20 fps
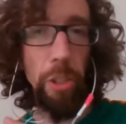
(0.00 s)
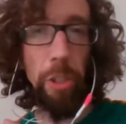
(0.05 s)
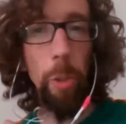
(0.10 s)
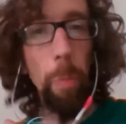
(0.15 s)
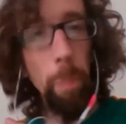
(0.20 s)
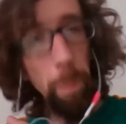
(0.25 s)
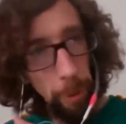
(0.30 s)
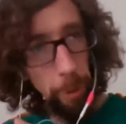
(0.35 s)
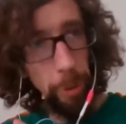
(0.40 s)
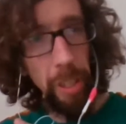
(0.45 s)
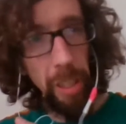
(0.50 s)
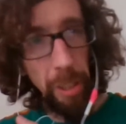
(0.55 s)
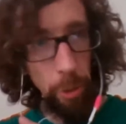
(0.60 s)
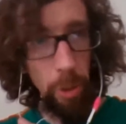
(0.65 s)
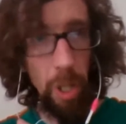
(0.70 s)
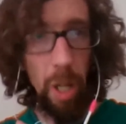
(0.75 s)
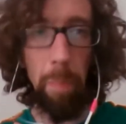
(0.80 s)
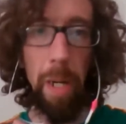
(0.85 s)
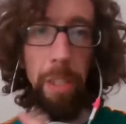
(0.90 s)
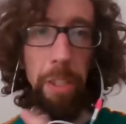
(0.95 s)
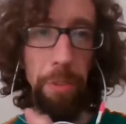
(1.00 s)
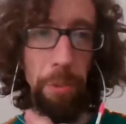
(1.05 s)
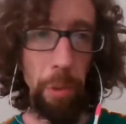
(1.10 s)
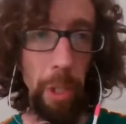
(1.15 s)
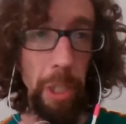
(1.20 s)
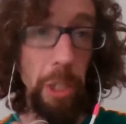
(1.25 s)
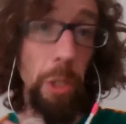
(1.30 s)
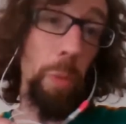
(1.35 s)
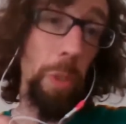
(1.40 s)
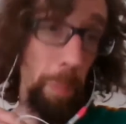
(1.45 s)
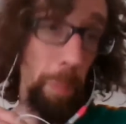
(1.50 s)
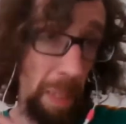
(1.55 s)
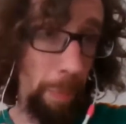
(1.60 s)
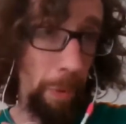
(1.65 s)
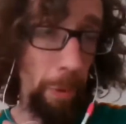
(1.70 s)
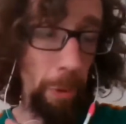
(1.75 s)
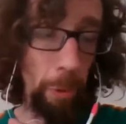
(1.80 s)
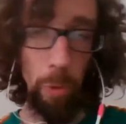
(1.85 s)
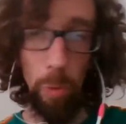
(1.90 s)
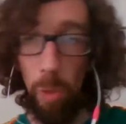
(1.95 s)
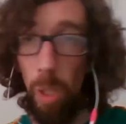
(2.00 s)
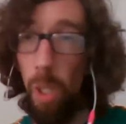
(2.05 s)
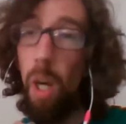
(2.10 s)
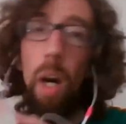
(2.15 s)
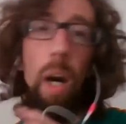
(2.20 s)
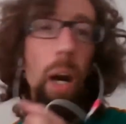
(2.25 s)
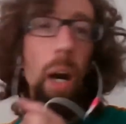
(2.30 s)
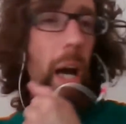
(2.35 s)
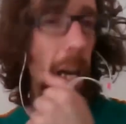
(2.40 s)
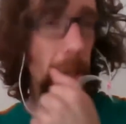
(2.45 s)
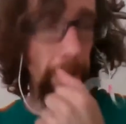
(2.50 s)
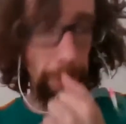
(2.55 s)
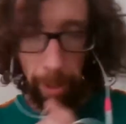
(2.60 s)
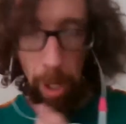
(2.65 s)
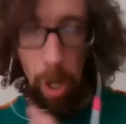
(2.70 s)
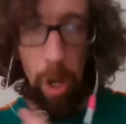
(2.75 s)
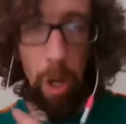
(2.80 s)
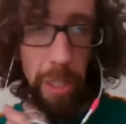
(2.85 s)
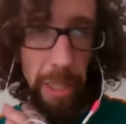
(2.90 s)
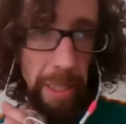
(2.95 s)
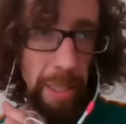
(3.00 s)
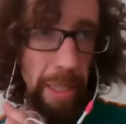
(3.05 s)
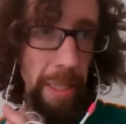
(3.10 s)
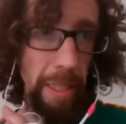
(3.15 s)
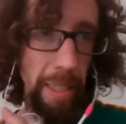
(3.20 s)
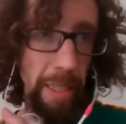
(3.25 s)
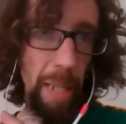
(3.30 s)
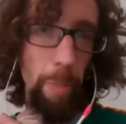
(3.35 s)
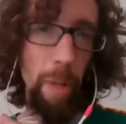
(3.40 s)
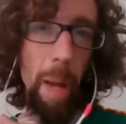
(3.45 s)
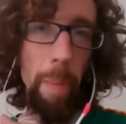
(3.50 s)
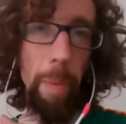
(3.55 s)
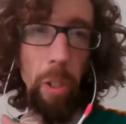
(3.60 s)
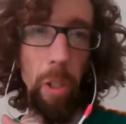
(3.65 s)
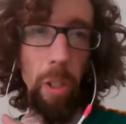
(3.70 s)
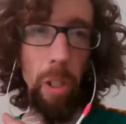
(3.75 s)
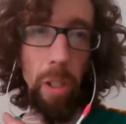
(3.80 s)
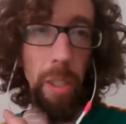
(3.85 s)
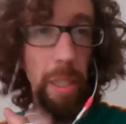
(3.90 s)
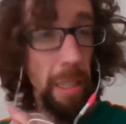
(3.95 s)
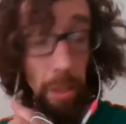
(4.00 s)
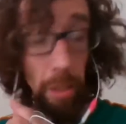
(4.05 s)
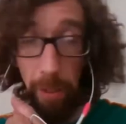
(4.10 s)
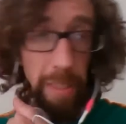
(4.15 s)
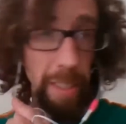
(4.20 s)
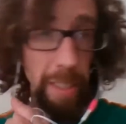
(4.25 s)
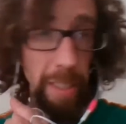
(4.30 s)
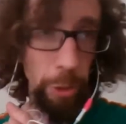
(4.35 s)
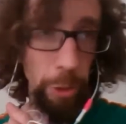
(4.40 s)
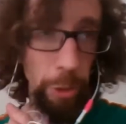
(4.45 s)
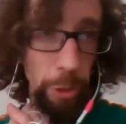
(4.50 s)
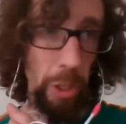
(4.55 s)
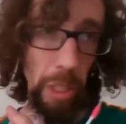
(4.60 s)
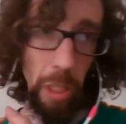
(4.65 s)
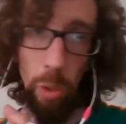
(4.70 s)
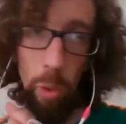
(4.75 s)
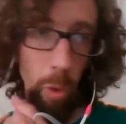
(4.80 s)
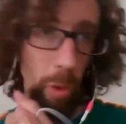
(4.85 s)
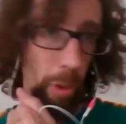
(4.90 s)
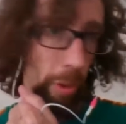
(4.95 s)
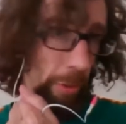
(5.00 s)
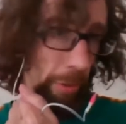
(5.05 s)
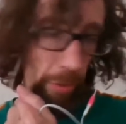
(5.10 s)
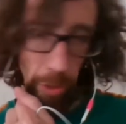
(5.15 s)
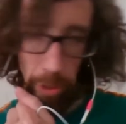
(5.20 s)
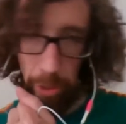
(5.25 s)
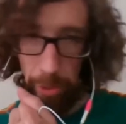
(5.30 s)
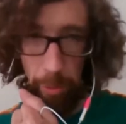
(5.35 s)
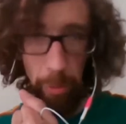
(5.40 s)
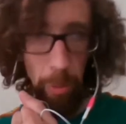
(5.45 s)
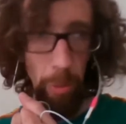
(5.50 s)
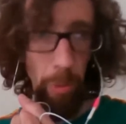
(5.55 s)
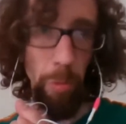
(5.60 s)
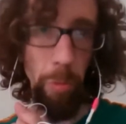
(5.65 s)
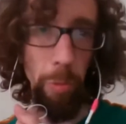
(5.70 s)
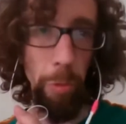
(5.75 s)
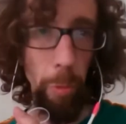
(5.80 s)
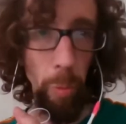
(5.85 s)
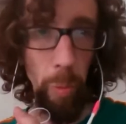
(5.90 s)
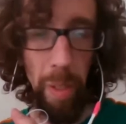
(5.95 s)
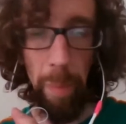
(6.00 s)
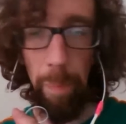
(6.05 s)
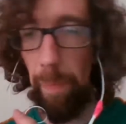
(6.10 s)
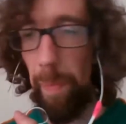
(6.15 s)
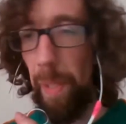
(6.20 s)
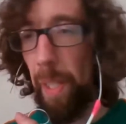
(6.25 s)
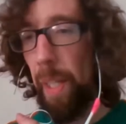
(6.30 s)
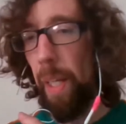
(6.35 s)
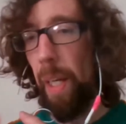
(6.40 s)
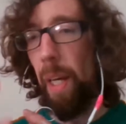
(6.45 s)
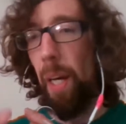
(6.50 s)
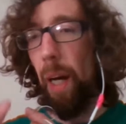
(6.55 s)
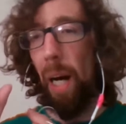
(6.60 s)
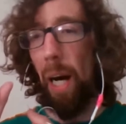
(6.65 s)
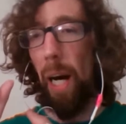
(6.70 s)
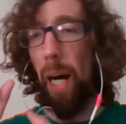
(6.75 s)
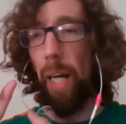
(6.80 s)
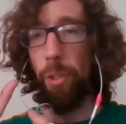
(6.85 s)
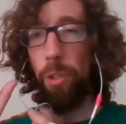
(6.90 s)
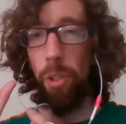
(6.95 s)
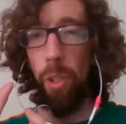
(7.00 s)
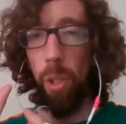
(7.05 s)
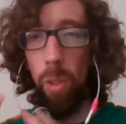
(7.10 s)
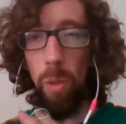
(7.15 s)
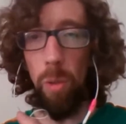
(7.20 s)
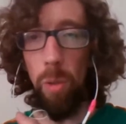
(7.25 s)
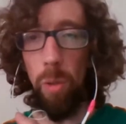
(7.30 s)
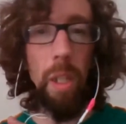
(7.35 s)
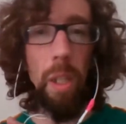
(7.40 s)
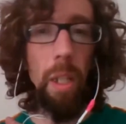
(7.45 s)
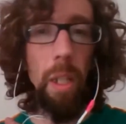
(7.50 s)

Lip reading: They're building strong bonds of trust with people who have fallen into the same rabbit hole, either intentionally or just through whim. So